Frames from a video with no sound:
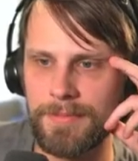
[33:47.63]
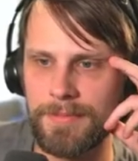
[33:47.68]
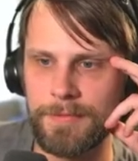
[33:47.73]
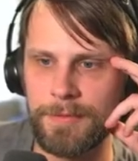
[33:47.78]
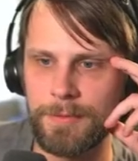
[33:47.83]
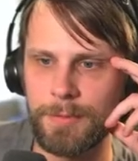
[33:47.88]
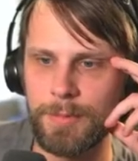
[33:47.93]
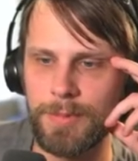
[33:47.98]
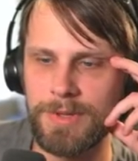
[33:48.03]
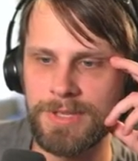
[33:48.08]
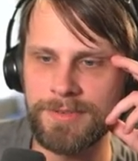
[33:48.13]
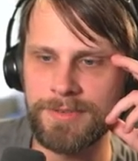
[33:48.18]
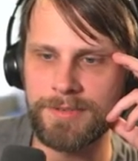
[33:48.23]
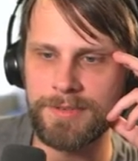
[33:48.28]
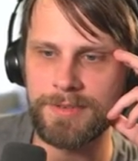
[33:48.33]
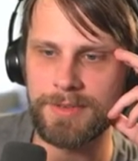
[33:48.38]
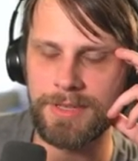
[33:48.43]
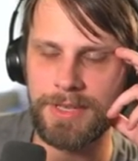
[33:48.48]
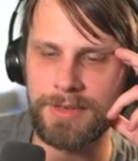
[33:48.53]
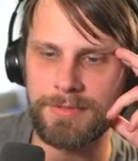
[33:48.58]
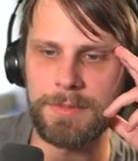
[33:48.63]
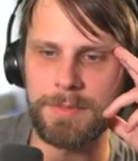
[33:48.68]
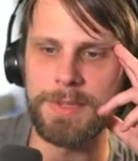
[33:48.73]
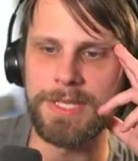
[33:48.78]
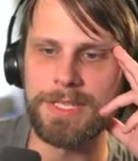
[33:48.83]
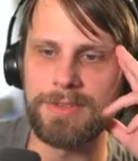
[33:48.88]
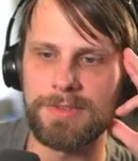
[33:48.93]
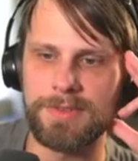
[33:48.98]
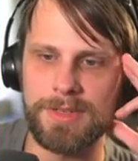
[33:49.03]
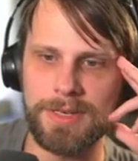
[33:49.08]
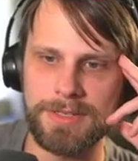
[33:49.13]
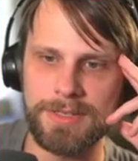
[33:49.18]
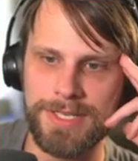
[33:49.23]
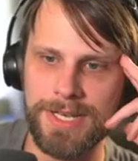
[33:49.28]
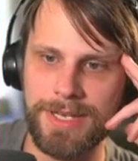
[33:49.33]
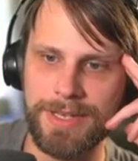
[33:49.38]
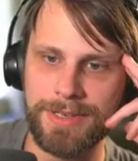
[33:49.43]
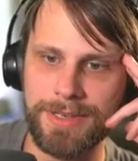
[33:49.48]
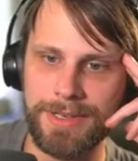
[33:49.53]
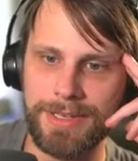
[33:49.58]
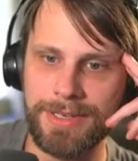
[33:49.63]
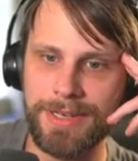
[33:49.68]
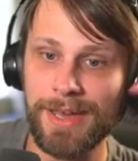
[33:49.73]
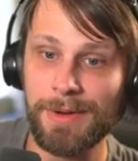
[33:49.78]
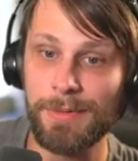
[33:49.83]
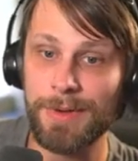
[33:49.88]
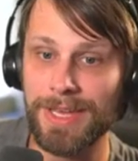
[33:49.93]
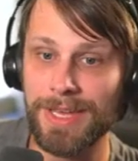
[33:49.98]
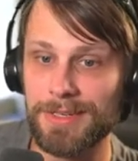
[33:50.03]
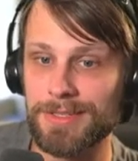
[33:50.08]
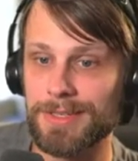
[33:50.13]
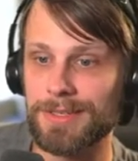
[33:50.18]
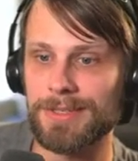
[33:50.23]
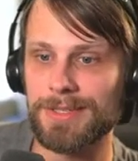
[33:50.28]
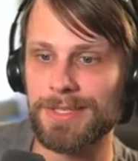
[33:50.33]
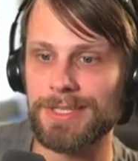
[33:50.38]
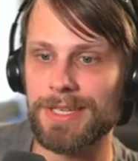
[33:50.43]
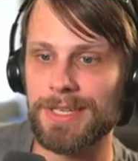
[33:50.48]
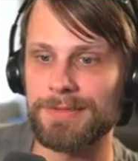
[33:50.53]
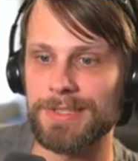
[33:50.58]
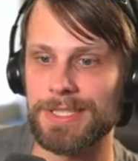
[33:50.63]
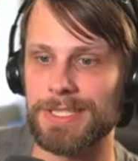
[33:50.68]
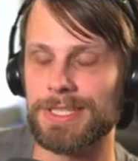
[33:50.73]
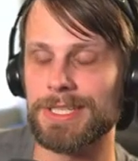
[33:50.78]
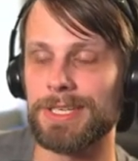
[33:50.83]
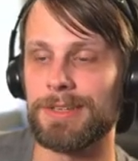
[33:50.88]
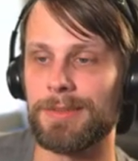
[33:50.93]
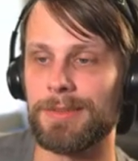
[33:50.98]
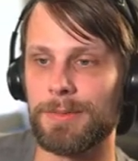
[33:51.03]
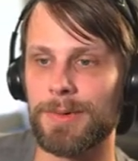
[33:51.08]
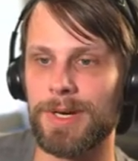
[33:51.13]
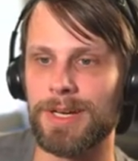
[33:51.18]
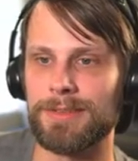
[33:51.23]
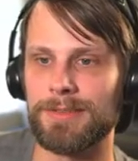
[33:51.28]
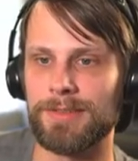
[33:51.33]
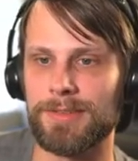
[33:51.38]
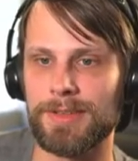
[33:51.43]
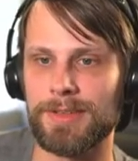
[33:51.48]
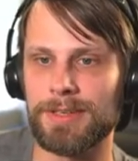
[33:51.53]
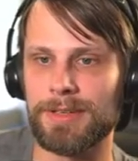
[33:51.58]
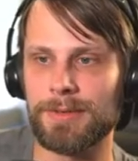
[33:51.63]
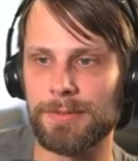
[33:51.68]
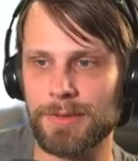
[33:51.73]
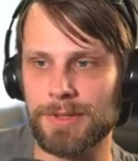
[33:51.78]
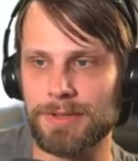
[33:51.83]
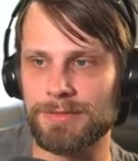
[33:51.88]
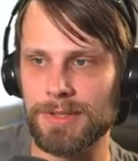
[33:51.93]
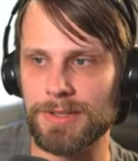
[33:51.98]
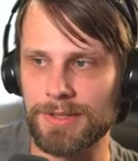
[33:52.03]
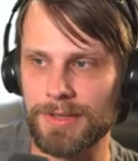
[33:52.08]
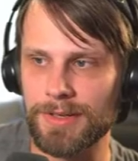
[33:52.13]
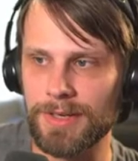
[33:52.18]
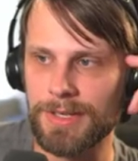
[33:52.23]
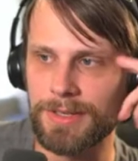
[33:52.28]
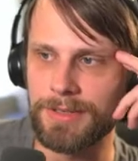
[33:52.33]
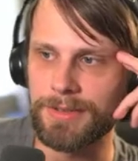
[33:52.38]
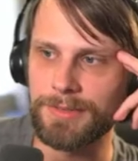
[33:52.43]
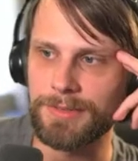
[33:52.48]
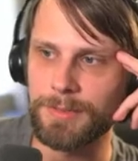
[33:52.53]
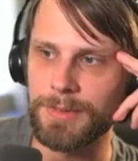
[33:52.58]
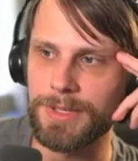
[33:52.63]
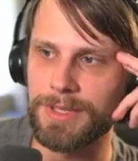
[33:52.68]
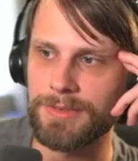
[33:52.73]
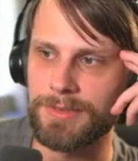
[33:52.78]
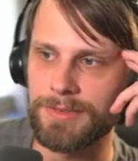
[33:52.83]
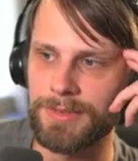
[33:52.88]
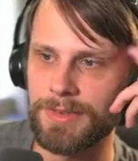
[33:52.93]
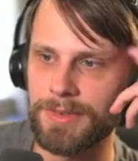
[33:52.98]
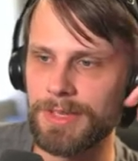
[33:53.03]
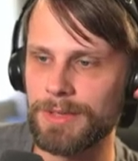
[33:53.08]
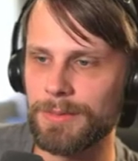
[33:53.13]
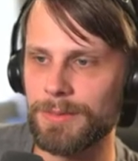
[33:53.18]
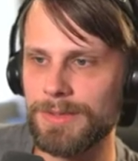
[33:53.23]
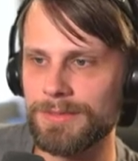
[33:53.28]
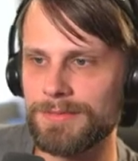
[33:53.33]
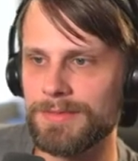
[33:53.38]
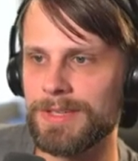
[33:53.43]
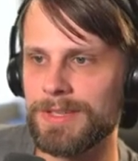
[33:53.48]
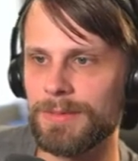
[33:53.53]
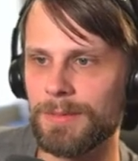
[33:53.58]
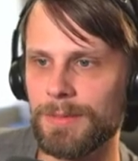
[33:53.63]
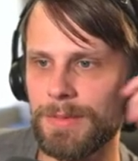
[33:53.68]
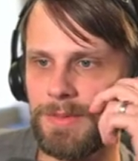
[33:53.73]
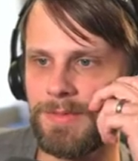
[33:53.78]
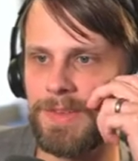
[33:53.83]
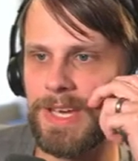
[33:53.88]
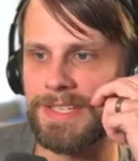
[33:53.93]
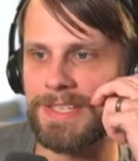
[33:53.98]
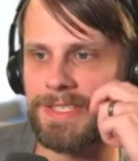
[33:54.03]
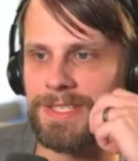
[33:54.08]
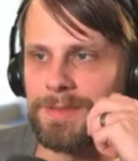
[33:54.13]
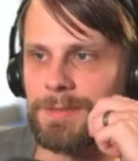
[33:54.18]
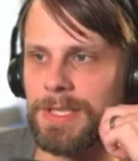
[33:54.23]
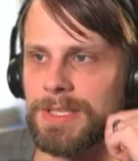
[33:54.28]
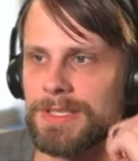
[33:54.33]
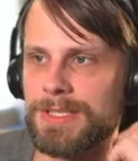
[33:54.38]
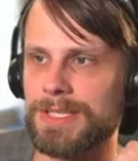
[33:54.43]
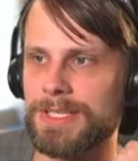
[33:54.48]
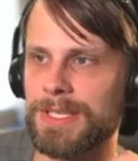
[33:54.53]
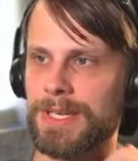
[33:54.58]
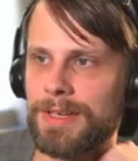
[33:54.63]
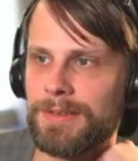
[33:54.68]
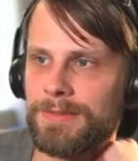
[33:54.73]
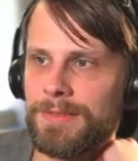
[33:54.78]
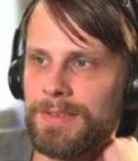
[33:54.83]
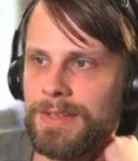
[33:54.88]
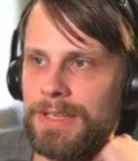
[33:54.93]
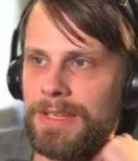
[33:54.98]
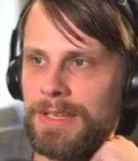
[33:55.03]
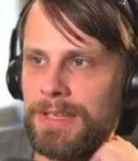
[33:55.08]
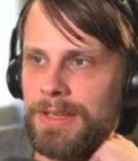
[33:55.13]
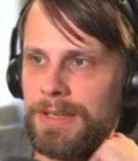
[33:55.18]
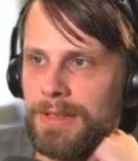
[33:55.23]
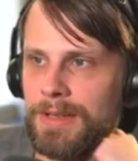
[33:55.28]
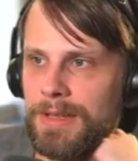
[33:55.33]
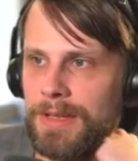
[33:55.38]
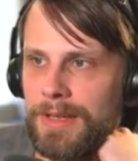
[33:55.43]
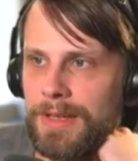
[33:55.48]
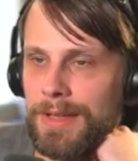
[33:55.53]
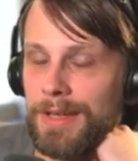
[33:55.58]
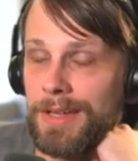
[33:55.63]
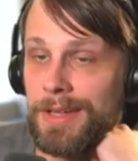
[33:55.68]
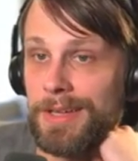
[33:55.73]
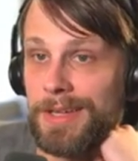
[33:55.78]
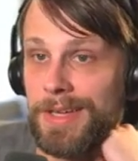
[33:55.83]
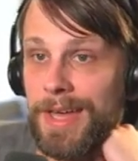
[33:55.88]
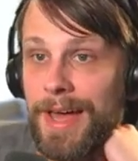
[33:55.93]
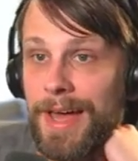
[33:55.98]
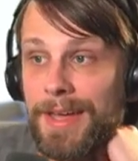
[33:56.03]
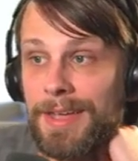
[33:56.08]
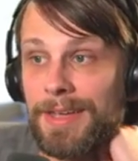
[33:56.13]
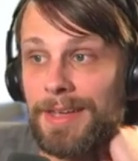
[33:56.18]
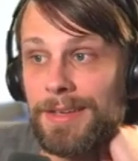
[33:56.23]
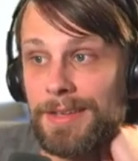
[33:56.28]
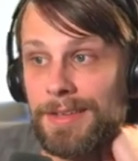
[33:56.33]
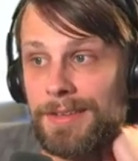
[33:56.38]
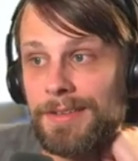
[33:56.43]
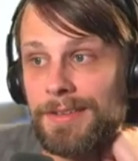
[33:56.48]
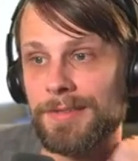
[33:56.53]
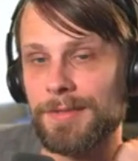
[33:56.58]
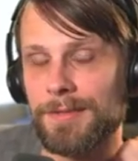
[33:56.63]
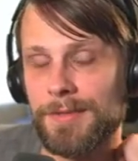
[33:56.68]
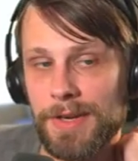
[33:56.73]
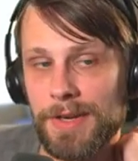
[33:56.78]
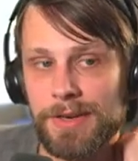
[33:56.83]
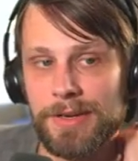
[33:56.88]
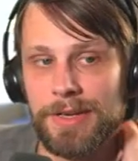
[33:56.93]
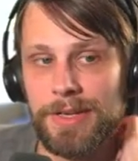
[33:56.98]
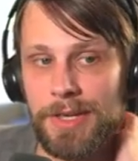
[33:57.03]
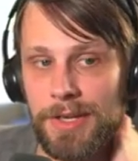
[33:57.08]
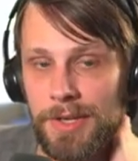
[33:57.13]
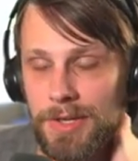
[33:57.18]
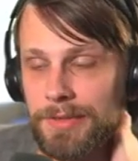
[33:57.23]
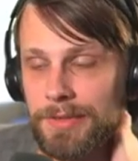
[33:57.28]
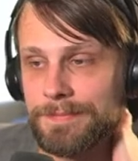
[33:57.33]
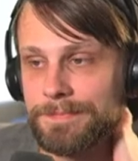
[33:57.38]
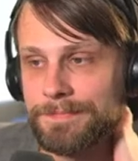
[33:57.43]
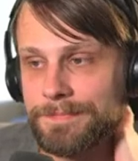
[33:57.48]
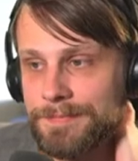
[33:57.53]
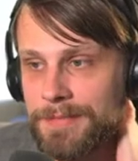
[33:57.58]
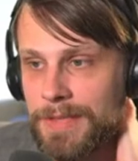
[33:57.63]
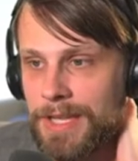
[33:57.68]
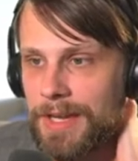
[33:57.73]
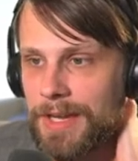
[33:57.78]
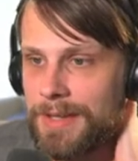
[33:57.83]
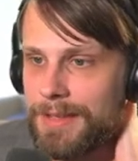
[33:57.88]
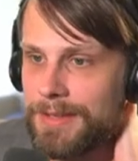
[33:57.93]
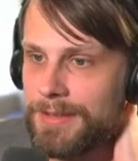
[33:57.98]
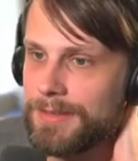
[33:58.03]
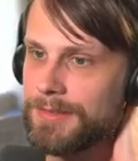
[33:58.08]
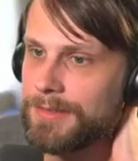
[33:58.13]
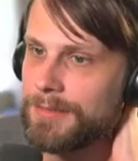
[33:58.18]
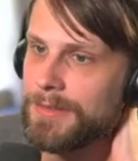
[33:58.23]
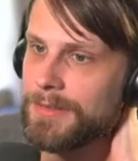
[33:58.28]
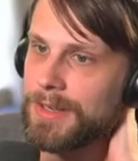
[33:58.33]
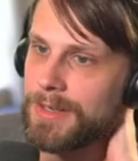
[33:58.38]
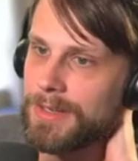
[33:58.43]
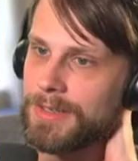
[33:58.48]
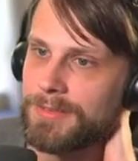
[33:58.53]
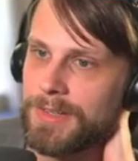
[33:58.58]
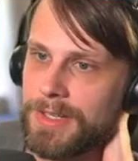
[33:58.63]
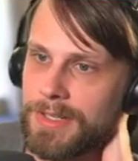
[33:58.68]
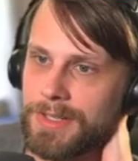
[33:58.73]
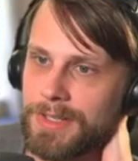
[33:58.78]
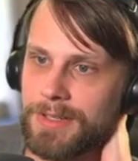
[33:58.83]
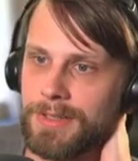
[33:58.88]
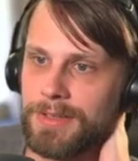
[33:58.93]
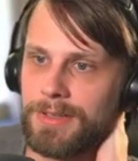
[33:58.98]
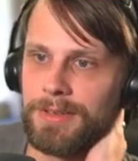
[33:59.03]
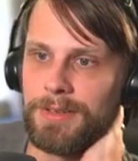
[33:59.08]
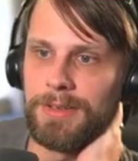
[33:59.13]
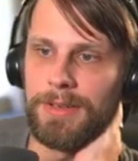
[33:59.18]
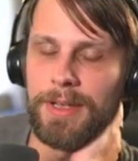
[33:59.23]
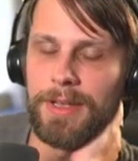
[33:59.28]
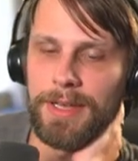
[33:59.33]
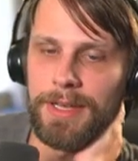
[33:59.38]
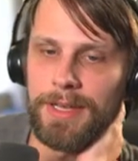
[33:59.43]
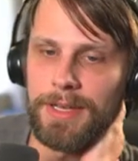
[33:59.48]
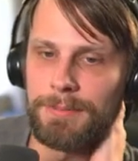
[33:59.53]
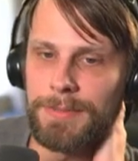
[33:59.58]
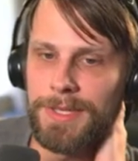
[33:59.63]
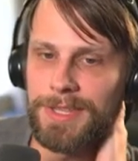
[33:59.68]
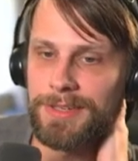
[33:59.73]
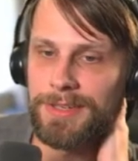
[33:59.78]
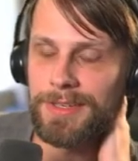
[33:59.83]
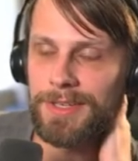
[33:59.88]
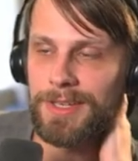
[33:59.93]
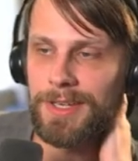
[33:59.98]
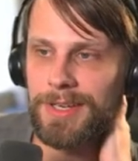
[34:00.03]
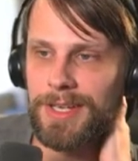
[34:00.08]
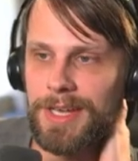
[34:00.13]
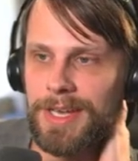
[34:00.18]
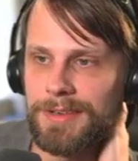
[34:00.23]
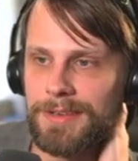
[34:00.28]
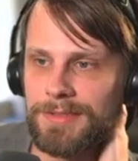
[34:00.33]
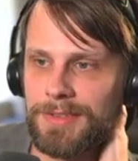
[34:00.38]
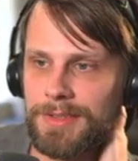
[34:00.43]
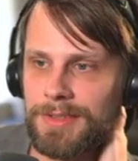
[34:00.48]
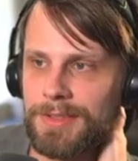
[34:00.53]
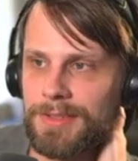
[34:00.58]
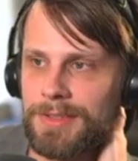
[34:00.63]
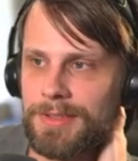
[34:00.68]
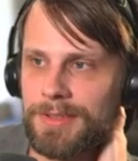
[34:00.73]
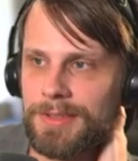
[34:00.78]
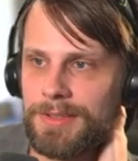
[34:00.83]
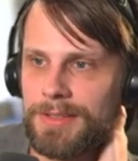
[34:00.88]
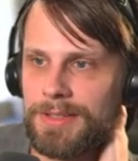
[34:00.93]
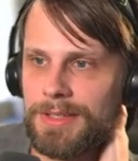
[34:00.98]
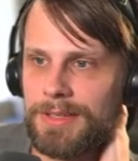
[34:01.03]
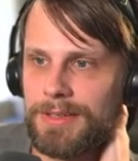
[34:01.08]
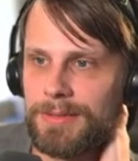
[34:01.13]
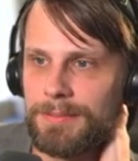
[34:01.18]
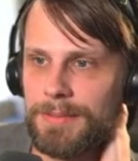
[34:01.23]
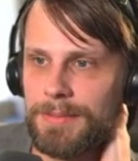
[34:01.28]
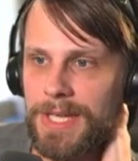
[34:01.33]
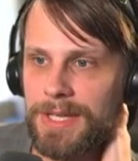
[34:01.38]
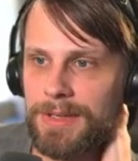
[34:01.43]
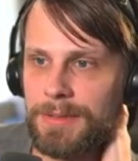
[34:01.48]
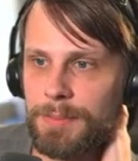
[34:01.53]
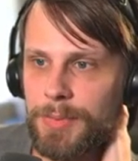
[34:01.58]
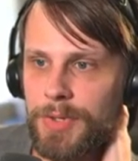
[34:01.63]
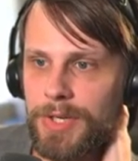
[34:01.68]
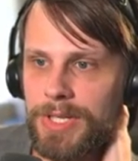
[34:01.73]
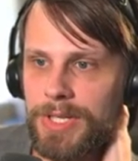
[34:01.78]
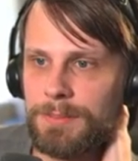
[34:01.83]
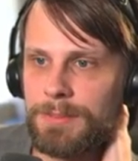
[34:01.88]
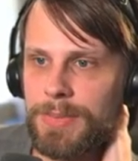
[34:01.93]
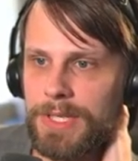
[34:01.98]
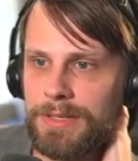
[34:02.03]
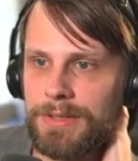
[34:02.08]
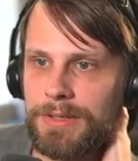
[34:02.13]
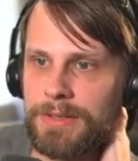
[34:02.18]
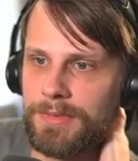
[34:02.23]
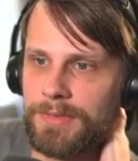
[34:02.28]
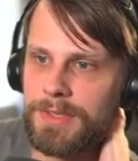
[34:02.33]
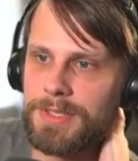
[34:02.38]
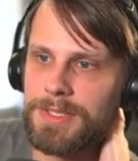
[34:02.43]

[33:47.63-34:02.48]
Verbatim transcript: we still have a Beanstalk Giant, and now we actually just have a Seek the Wilds that can refill our hand as well. So like we've got some good stuff. Kaya is very good. Kaya is very, very good, but they're gonna have to make a pretty big decision